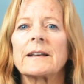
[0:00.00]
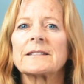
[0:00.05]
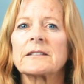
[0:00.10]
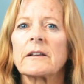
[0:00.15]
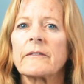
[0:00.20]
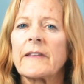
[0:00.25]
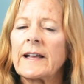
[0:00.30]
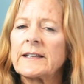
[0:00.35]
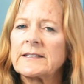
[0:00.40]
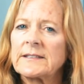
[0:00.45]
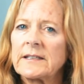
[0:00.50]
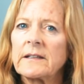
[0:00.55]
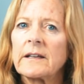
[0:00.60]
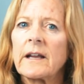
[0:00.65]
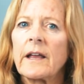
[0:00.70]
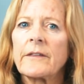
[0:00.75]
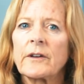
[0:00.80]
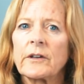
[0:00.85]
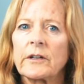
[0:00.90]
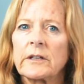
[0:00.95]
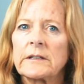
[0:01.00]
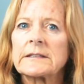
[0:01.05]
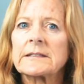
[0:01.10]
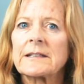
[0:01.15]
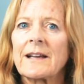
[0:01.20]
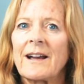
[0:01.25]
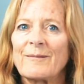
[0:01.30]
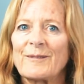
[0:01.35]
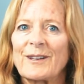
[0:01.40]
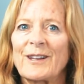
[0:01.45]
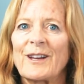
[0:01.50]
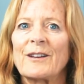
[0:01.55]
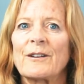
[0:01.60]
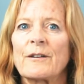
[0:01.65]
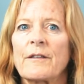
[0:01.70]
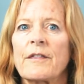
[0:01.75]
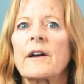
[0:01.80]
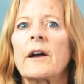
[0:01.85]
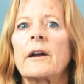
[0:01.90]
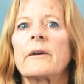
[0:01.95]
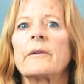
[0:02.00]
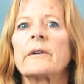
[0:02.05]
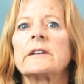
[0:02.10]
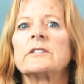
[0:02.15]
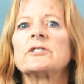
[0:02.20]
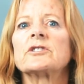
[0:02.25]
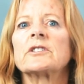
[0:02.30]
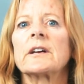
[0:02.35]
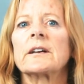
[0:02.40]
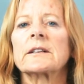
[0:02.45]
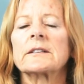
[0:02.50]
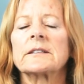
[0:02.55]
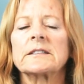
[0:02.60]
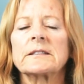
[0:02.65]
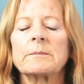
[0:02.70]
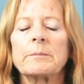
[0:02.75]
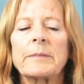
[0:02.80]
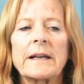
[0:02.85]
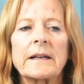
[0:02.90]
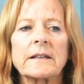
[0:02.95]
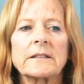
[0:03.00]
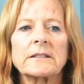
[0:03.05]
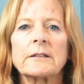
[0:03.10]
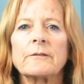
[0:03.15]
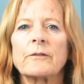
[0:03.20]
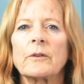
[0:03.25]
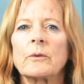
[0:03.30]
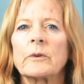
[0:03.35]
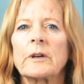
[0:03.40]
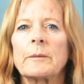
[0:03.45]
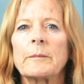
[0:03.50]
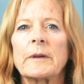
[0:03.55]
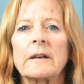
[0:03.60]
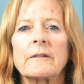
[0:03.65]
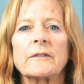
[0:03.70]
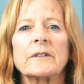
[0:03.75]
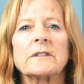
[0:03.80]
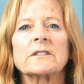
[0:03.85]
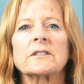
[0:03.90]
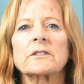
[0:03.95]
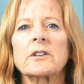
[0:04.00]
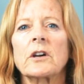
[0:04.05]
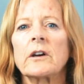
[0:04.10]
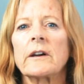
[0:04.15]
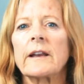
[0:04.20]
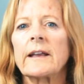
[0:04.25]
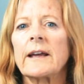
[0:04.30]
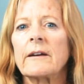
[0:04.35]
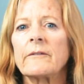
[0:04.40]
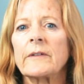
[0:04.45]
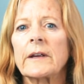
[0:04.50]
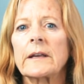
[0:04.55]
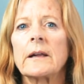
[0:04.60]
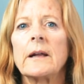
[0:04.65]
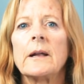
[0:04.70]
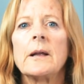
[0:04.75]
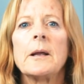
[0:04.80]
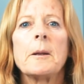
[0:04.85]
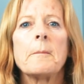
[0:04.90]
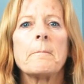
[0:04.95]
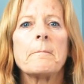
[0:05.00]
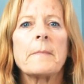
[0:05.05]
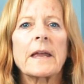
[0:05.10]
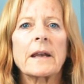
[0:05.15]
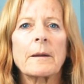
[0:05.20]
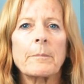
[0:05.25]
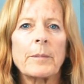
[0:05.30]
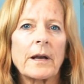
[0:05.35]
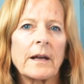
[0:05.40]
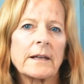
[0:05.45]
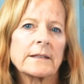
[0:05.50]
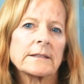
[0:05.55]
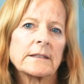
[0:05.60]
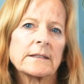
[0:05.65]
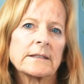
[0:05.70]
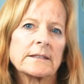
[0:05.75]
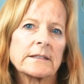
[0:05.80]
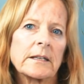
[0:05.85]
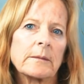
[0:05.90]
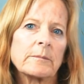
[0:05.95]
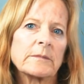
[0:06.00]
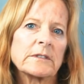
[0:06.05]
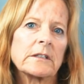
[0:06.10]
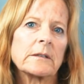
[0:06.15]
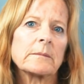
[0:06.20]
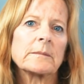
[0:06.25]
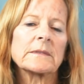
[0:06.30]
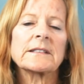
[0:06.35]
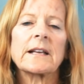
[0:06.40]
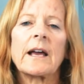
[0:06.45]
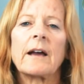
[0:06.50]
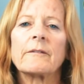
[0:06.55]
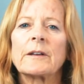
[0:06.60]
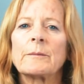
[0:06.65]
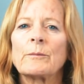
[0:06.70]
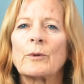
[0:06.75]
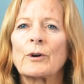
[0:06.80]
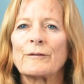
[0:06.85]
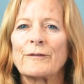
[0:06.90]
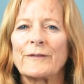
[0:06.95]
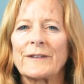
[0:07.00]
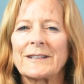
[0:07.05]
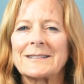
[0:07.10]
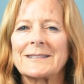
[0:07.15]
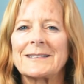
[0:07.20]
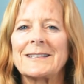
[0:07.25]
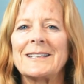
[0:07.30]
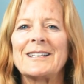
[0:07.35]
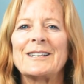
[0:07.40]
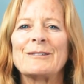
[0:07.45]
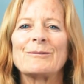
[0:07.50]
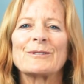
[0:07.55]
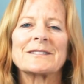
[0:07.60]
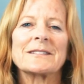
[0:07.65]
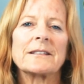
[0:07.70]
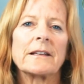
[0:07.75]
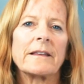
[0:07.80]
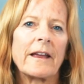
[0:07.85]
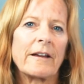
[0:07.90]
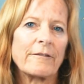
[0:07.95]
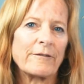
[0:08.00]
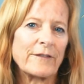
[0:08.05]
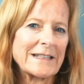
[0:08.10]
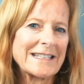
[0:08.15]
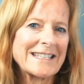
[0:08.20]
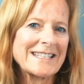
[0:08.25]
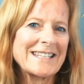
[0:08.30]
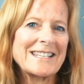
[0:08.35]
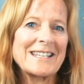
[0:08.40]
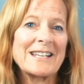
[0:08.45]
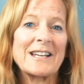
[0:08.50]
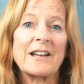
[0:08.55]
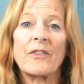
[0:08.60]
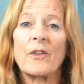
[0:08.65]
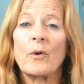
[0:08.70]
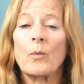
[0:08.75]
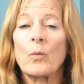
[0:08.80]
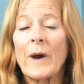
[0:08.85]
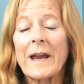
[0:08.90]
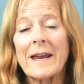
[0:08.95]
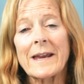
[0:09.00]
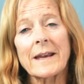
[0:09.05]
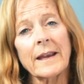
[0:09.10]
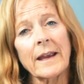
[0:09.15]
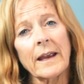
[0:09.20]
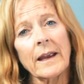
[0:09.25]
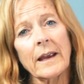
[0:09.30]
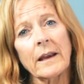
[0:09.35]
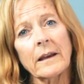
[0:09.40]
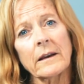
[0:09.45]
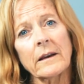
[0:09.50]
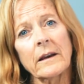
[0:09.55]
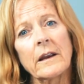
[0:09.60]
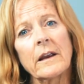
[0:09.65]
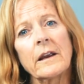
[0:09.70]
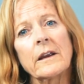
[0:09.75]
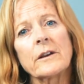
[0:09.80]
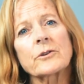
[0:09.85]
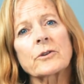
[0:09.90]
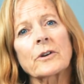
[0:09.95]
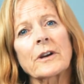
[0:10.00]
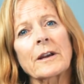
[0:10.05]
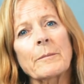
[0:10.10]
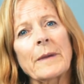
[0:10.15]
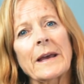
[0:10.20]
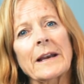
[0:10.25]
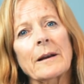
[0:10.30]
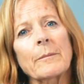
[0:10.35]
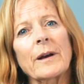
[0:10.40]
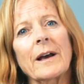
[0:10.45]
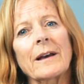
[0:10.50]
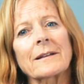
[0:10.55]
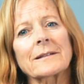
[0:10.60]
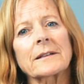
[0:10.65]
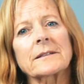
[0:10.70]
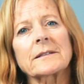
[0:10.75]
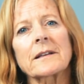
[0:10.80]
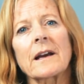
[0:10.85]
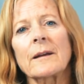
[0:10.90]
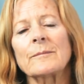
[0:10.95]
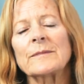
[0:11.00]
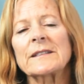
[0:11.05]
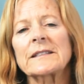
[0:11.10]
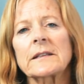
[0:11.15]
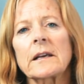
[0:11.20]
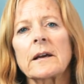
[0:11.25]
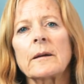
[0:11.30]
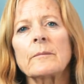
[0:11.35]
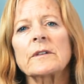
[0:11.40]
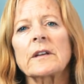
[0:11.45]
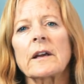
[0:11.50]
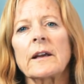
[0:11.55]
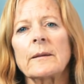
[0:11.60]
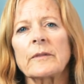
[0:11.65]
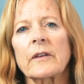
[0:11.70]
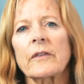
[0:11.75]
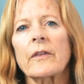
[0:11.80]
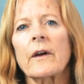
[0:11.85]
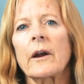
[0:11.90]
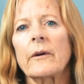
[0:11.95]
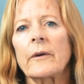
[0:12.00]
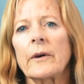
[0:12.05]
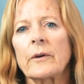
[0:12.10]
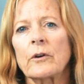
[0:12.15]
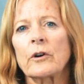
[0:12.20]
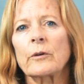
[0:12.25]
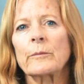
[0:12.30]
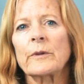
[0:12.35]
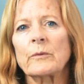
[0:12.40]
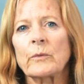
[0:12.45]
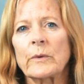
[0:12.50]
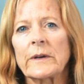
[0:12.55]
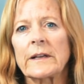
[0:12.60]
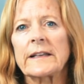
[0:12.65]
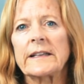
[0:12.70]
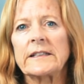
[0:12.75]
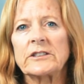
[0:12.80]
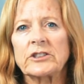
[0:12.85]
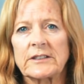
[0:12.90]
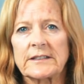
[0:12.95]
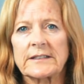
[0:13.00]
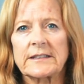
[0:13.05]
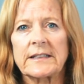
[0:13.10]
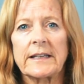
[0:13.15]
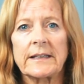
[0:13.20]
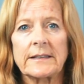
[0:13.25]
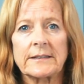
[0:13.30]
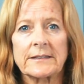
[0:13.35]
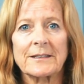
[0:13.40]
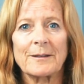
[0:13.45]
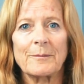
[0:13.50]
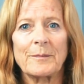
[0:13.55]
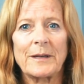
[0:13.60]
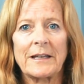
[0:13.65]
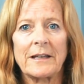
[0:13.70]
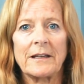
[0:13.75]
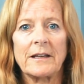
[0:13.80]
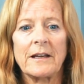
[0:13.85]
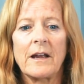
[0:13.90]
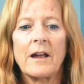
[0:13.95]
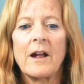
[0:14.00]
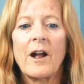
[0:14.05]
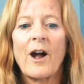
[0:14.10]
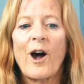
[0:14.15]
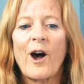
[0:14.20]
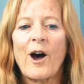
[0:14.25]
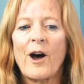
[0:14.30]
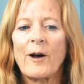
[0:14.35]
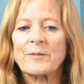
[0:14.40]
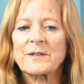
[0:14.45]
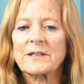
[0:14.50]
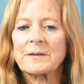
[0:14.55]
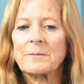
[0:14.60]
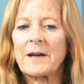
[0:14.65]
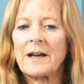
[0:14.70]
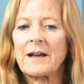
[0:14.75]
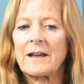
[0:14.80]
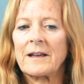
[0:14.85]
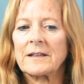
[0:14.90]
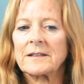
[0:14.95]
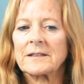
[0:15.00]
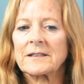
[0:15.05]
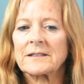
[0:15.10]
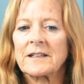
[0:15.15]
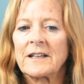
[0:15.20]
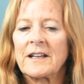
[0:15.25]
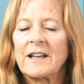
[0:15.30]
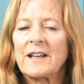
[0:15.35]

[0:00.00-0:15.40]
So that's another good time to get your thyroid checked, especially for women. If you start having menopausal symptoms, having more fatigue, we'll see that fatigue and the weight gain during menopausal time. Sometimes thyroid hormone really just needs to be optimized.